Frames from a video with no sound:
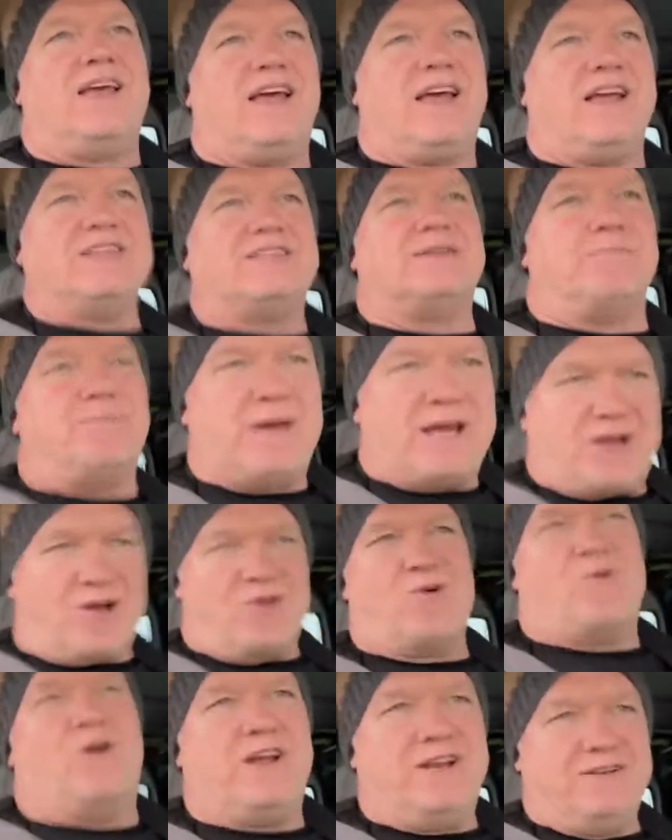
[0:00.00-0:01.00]
into
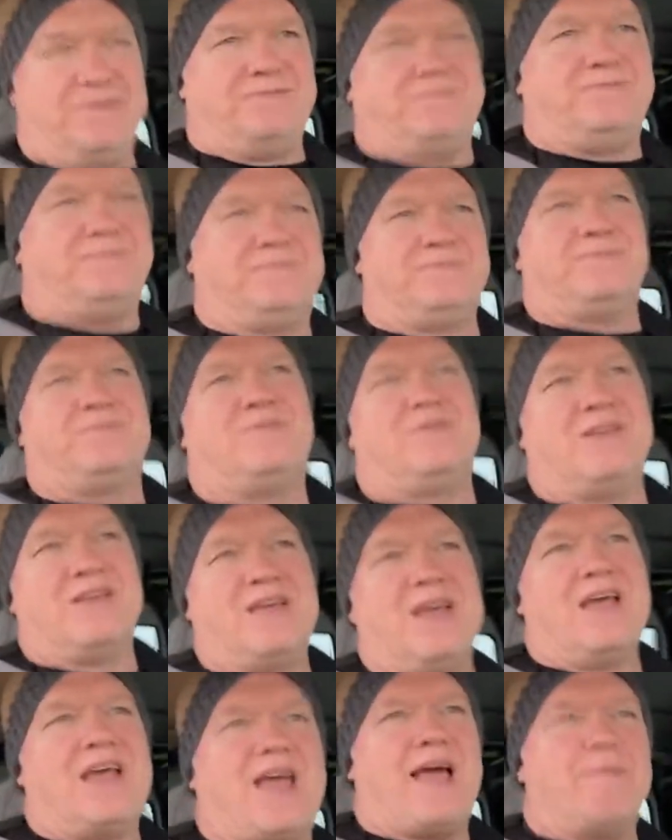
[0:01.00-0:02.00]
Bitcoin
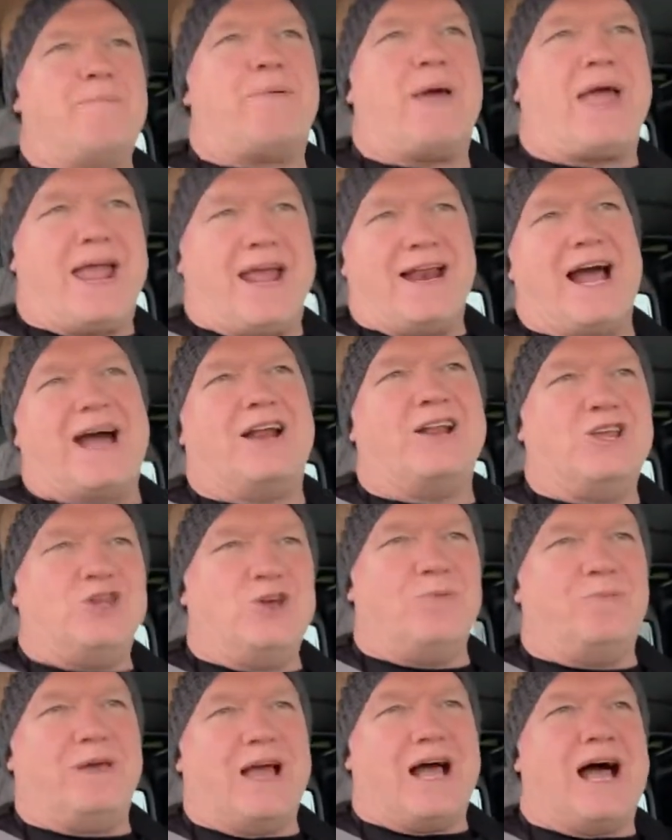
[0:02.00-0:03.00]
and paying out a
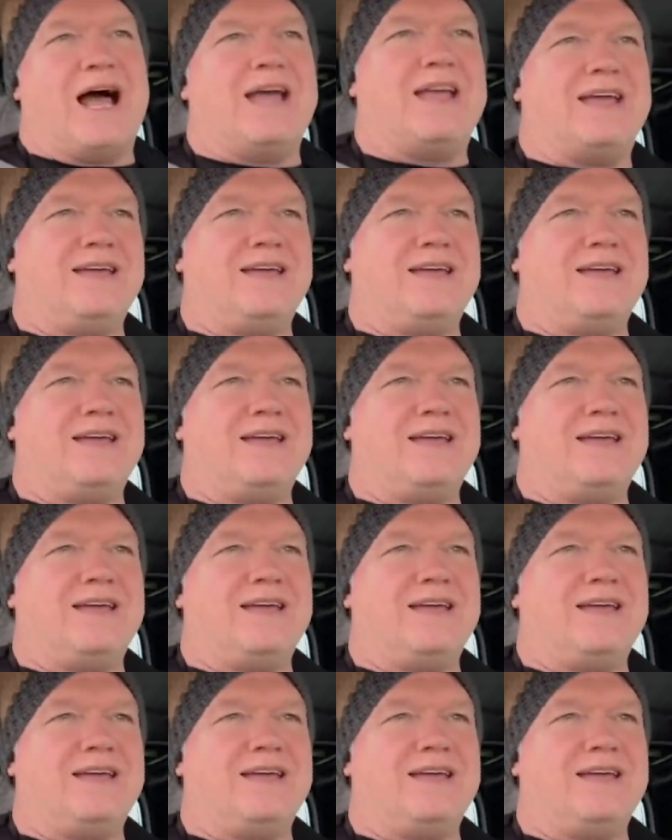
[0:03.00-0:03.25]
UBI.